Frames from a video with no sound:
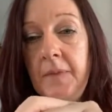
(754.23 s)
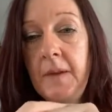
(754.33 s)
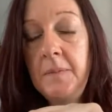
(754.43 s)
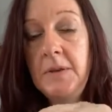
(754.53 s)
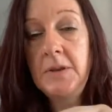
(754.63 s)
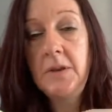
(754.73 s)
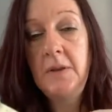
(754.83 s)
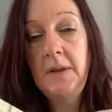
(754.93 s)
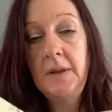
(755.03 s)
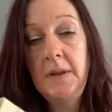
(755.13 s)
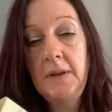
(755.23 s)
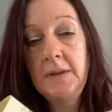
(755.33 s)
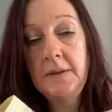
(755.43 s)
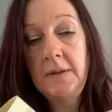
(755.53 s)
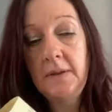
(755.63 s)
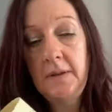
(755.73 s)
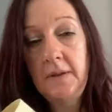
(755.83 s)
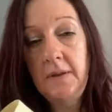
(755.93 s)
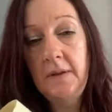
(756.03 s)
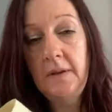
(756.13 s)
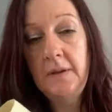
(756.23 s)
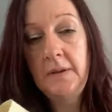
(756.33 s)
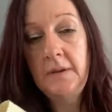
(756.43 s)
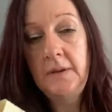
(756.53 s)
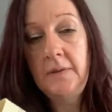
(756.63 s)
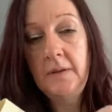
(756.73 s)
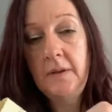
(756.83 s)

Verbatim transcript: let me show you this